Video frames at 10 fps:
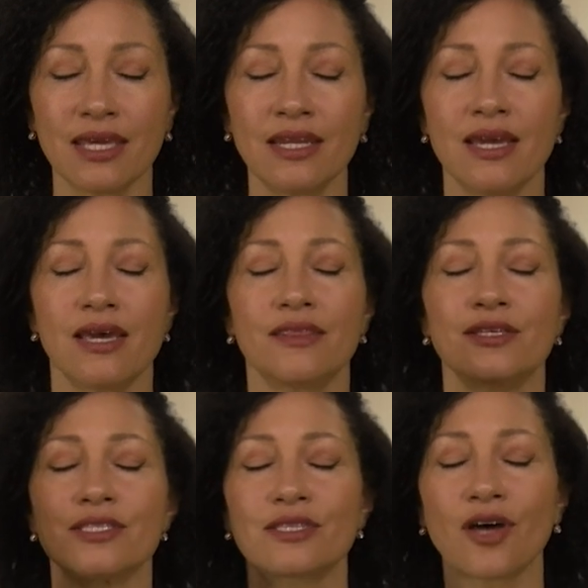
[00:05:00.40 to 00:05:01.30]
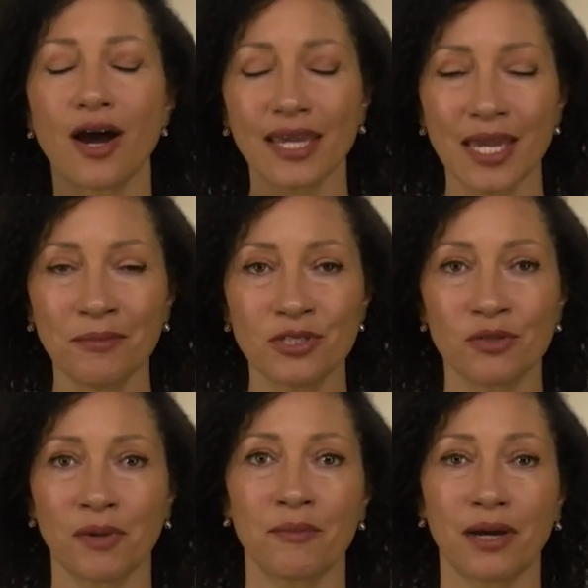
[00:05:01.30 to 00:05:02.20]
then this thought came
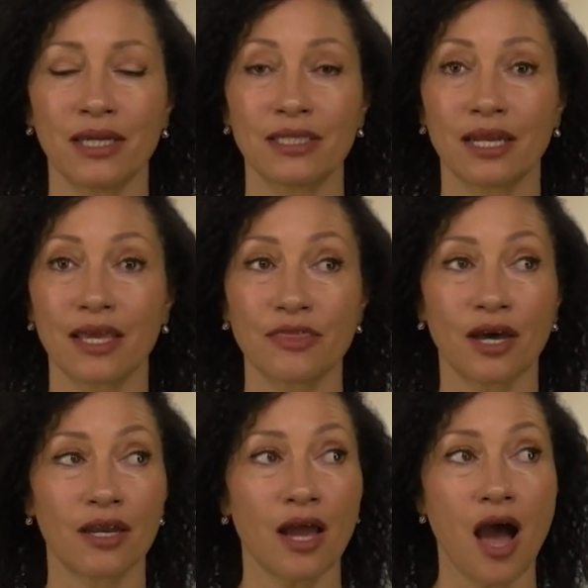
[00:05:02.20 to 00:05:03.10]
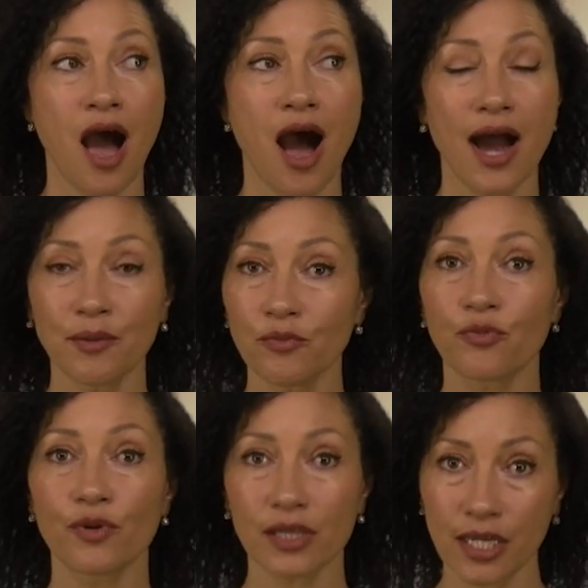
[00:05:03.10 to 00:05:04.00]
into my mind and I thought, I'm
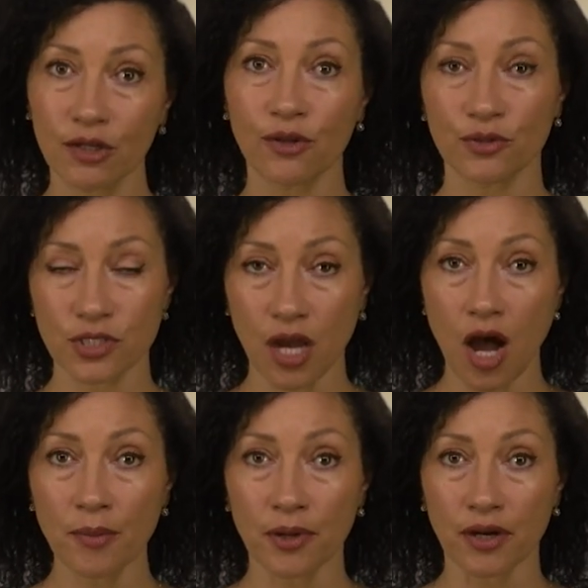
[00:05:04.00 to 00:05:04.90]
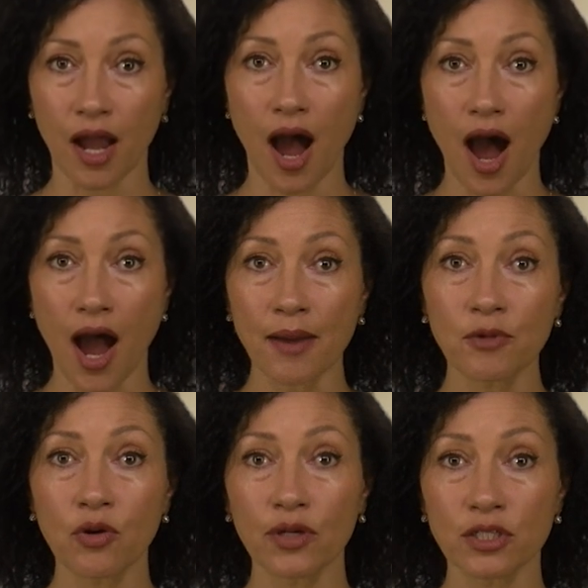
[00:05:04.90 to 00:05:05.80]
really close to Auburn. I'm
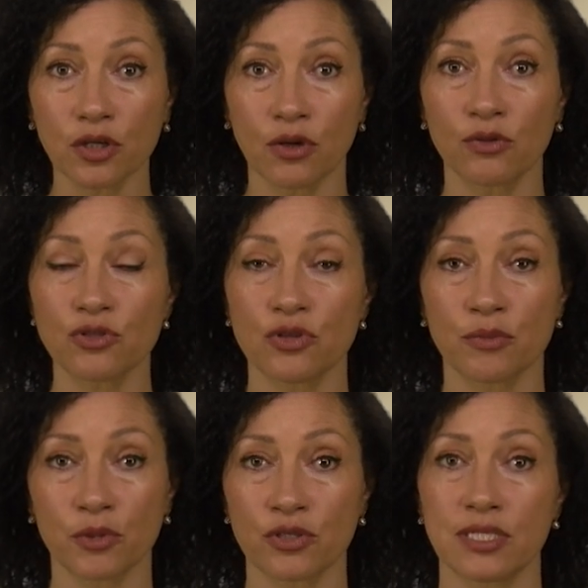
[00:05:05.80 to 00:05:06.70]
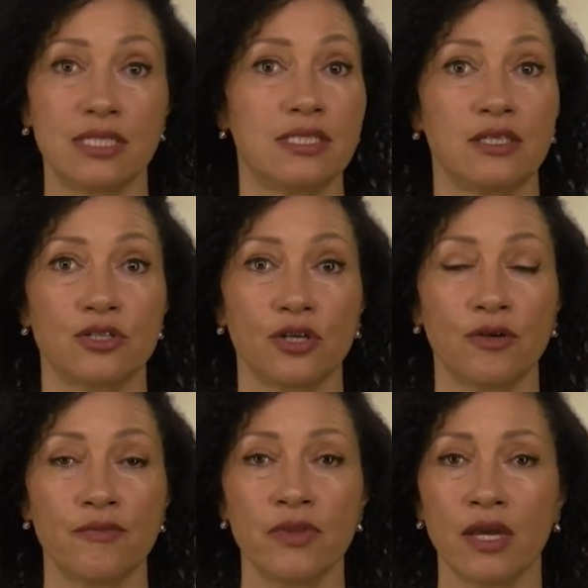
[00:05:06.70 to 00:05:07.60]
going to go to the Mercy
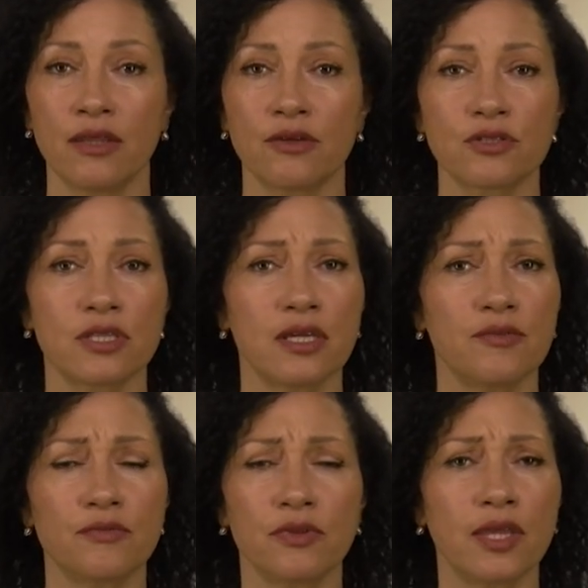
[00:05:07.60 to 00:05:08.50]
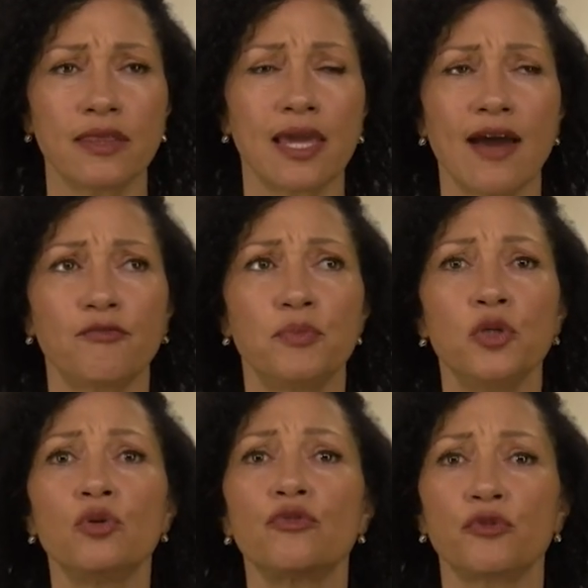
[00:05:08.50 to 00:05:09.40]
Center. There's they have
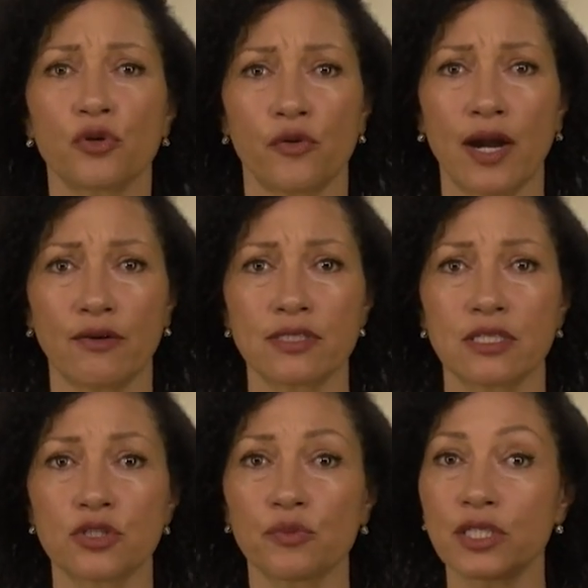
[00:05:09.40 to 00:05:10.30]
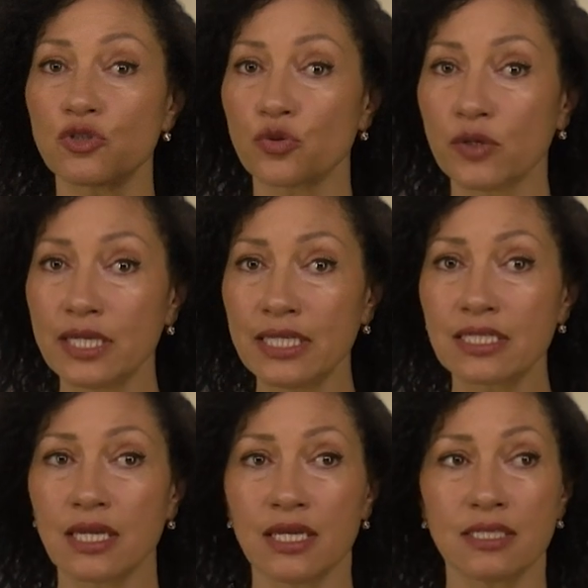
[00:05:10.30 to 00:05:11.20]
beautiful grounds. It's a
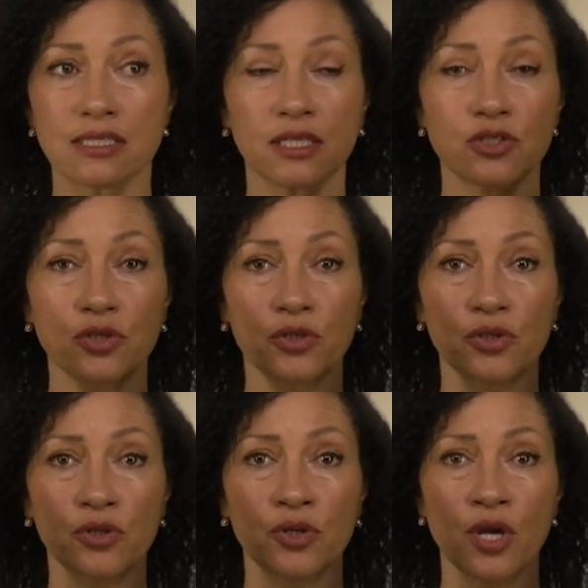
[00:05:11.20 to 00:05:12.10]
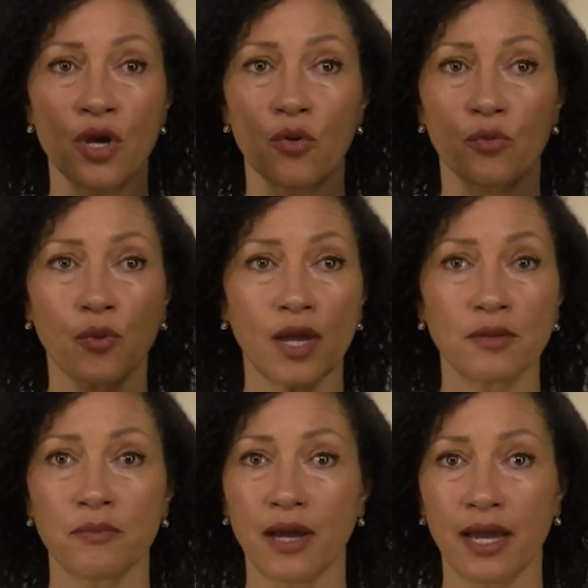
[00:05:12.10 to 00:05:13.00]
retreat center
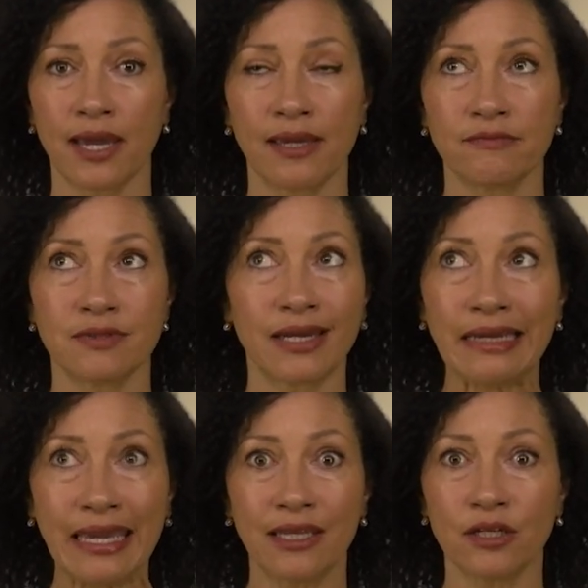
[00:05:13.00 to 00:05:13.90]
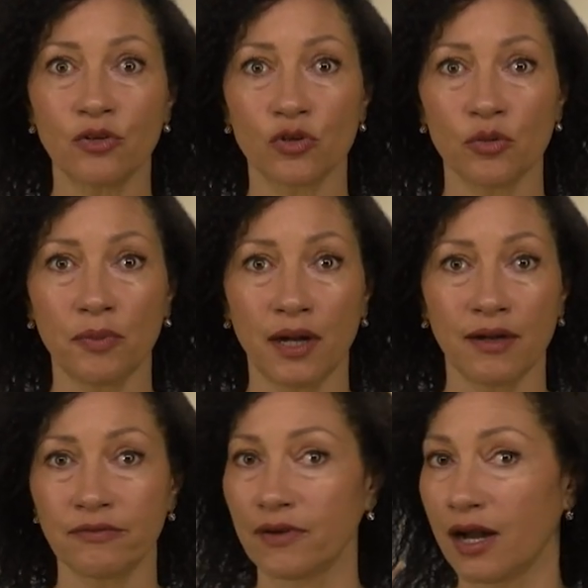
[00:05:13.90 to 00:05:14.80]
run by a dedicated group
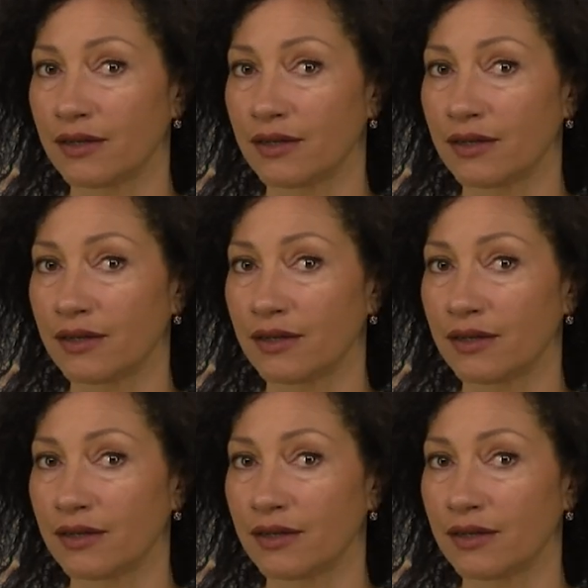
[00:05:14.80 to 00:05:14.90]
of